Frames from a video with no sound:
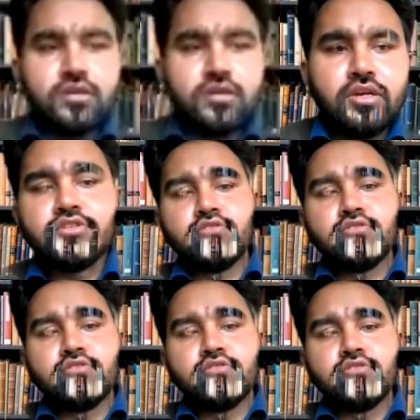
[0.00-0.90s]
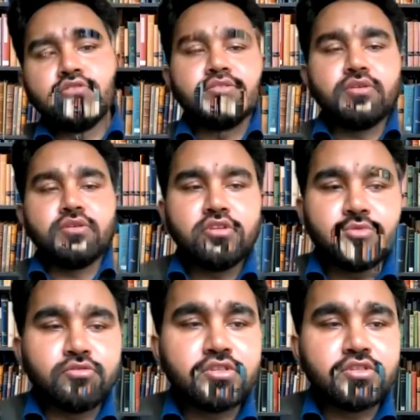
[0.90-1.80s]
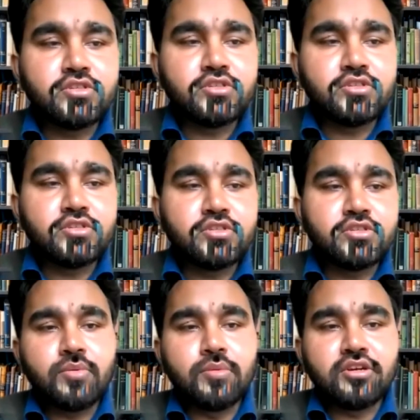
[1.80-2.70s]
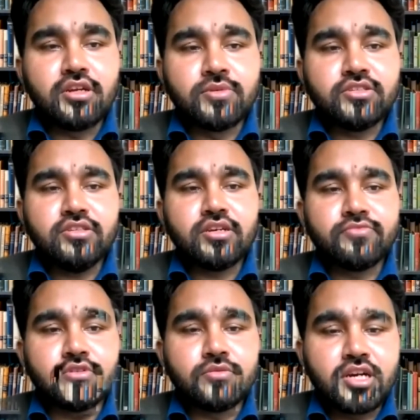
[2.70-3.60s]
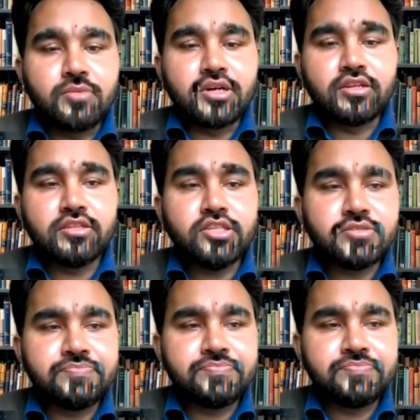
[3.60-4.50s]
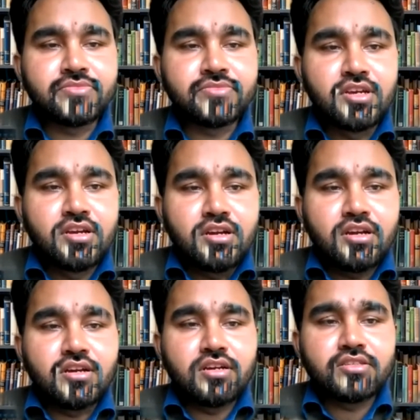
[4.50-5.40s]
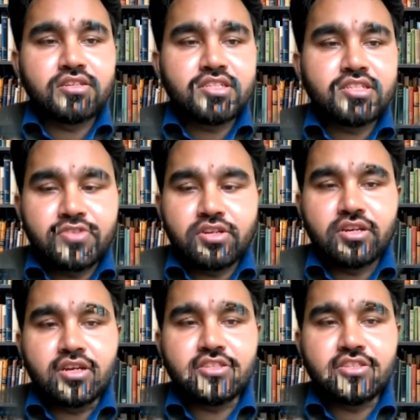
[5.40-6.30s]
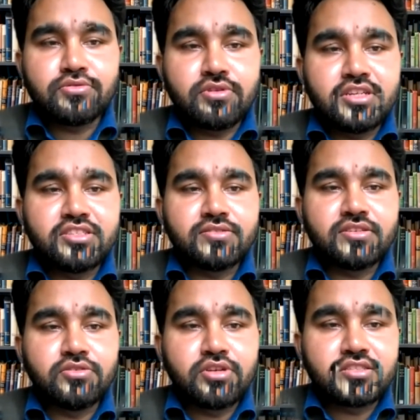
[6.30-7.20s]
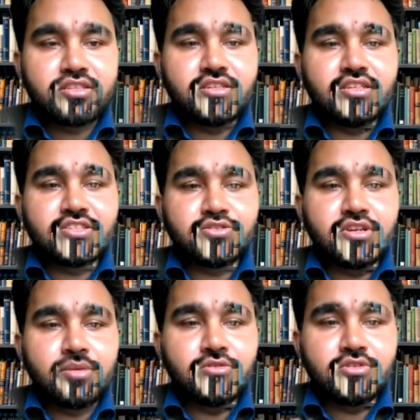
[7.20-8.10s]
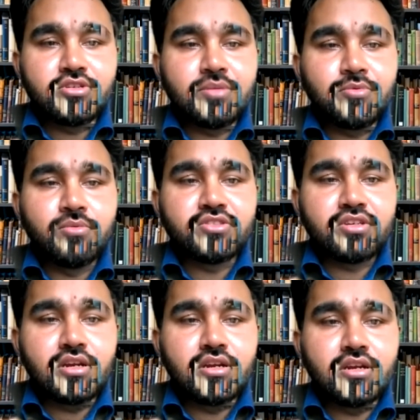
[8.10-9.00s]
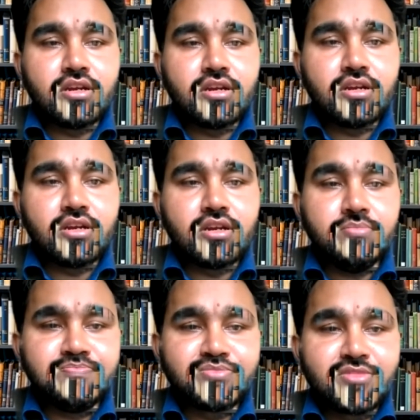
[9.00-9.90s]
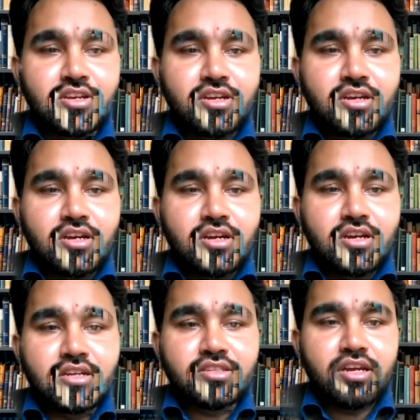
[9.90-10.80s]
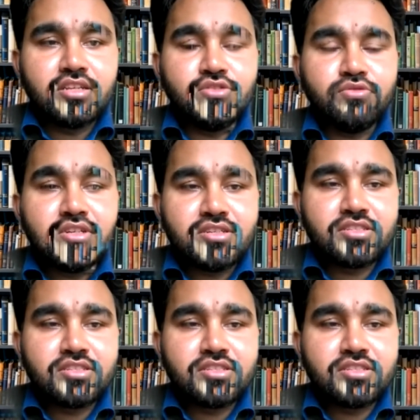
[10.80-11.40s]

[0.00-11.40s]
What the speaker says: sir. Good evening. Good afternoon, sir. I am Abul Kalam Azad. I am from Dhaka, Bangladesh. Sir, it is very nice to listen to your exciting story of diplomatic life. Sir, as you are